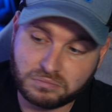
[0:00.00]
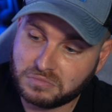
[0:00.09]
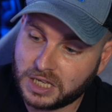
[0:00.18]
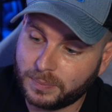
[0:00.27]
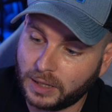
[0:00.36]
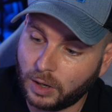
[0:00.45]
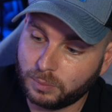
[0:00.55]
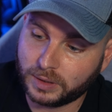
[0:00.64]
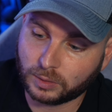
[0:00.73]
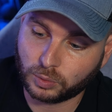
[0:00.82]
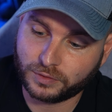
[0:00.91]
keep allowing
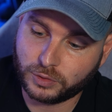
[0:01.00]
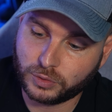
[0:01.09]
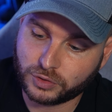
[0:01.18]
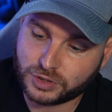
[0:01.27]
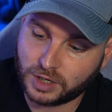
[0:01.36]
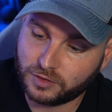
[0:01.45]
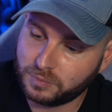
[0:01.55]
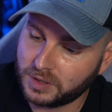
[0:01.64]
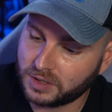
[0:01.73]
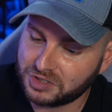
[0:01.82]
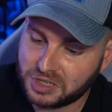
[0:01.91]
me to review their stuff
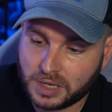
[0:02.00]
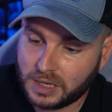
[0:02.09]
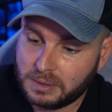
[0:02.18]
because